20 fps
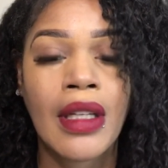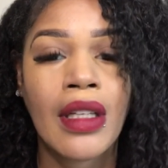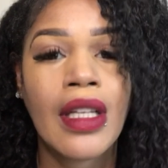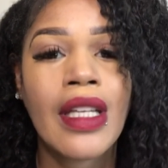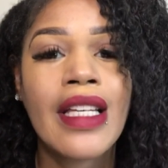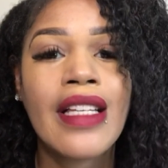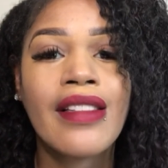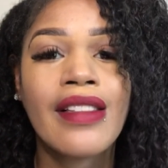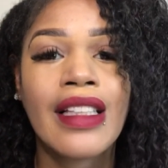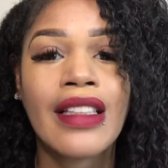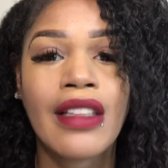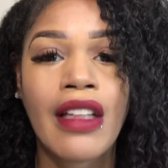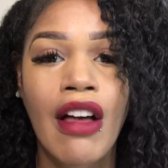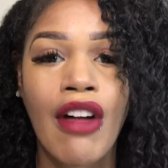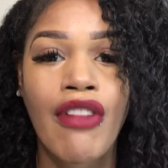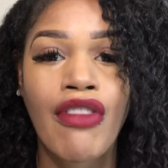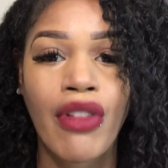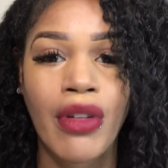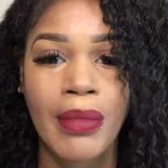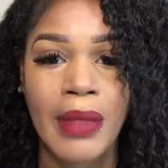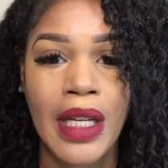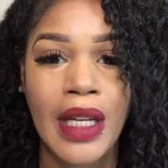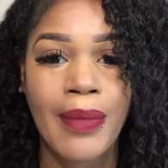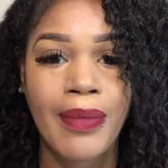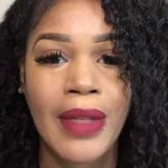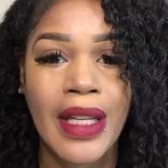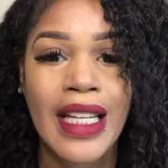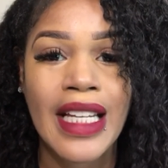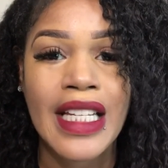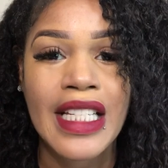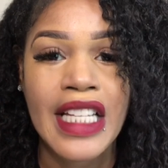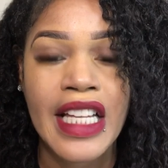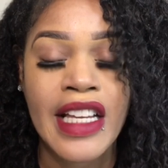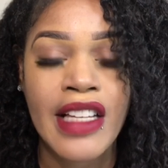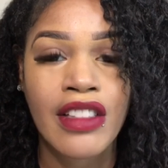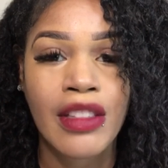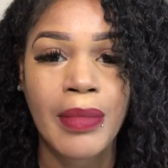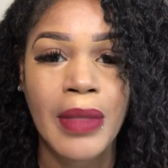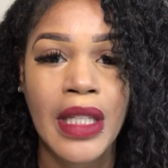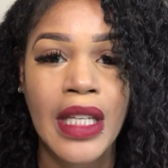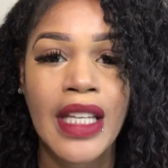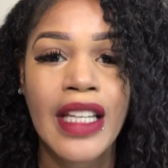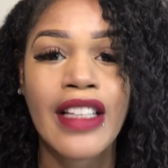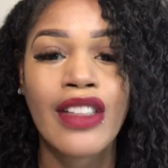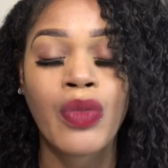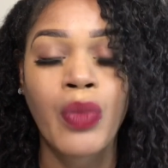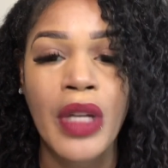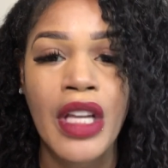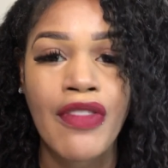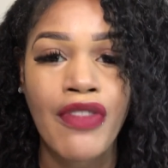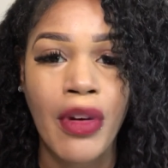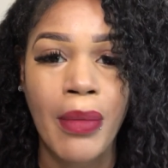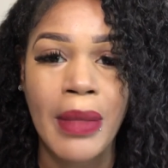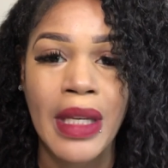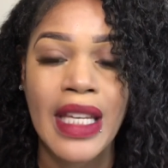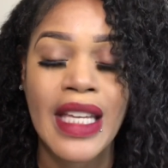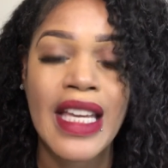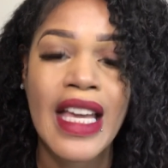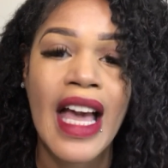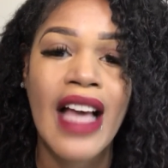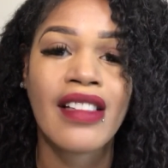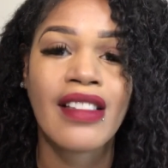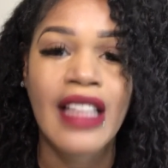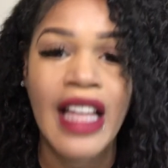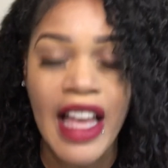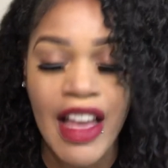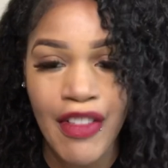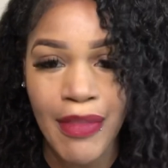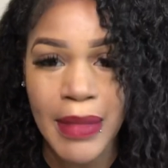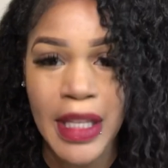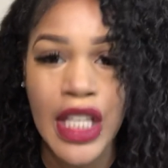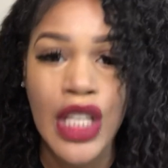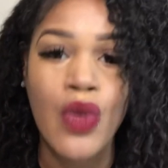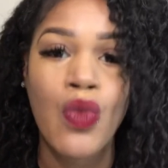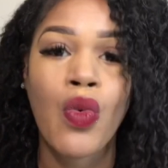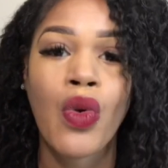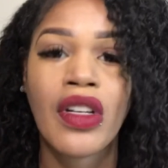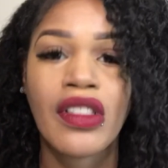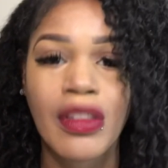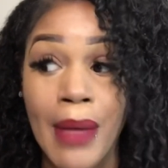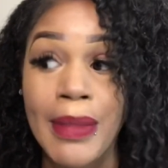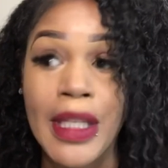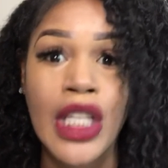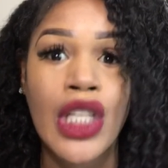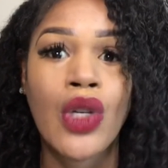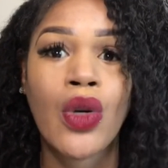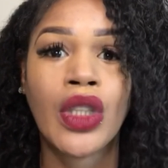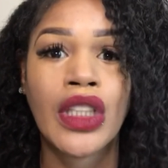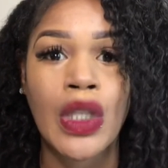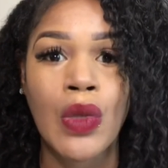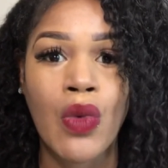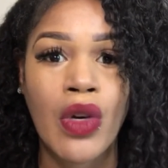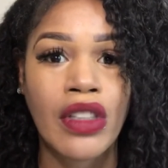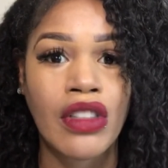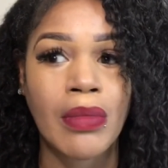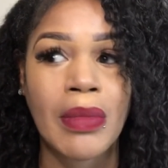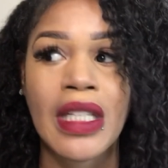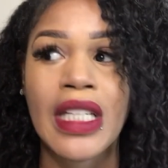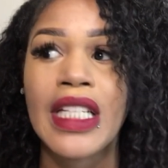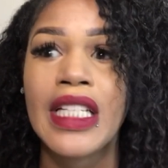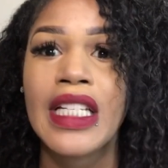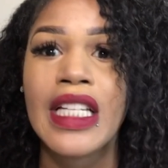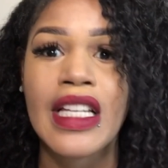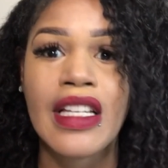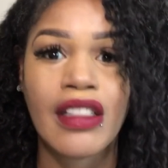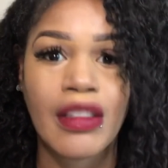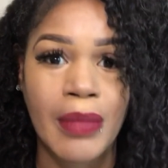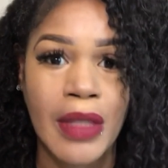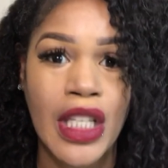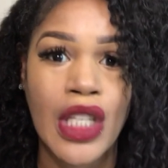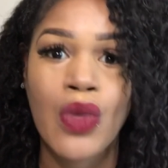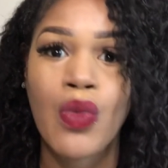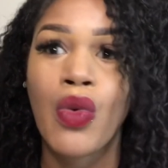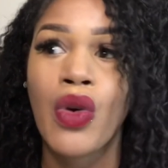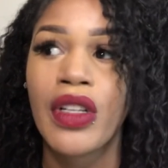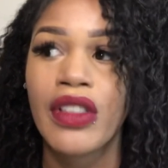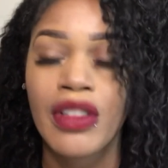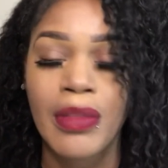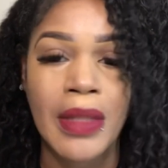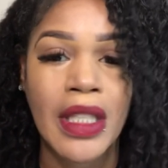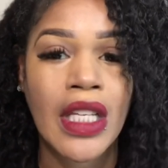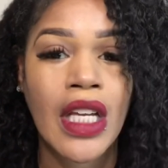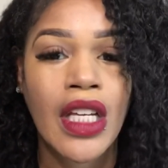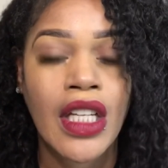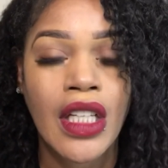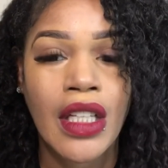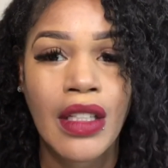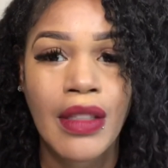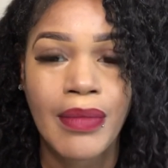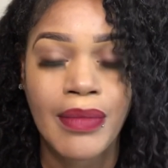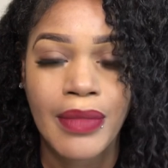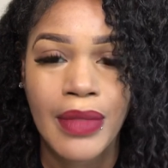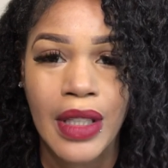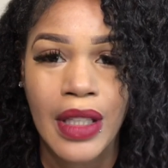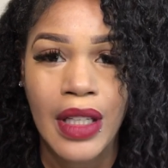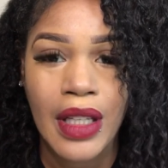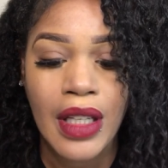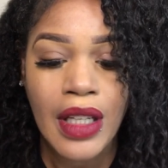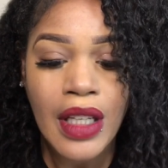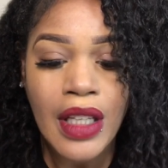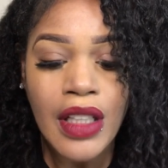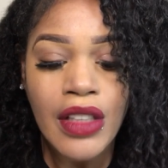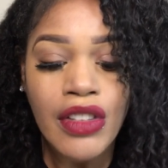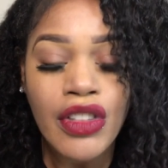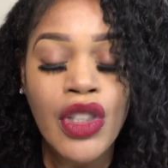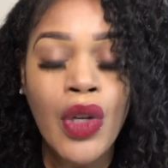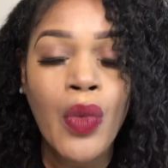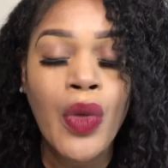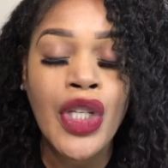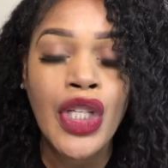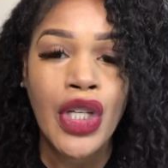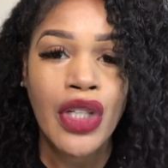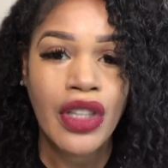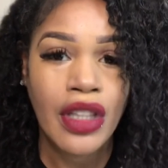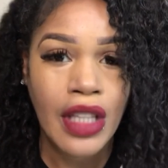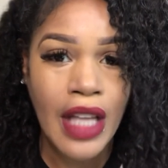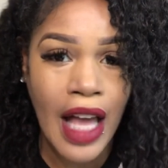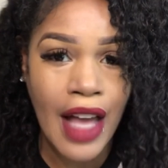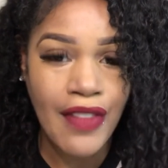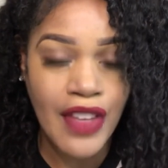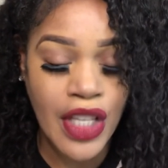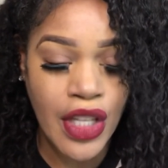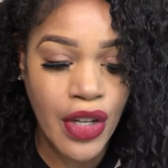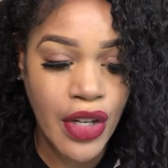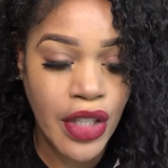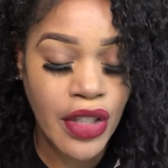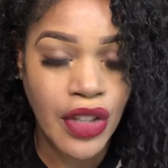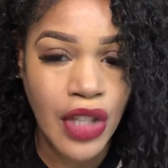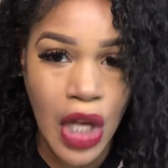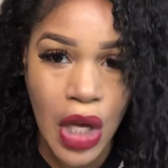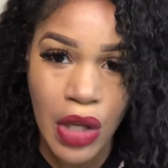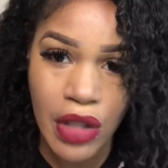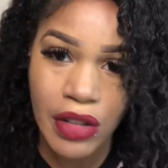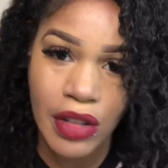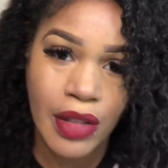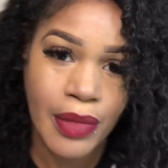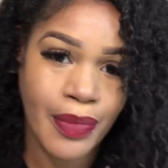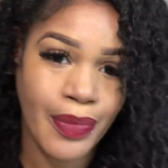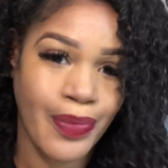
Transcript: He's in love with me. He needs me. He's weak for me. He has to have me. He wants me. He only wants me. He needs me. He wants me. So when you're having your thoughts,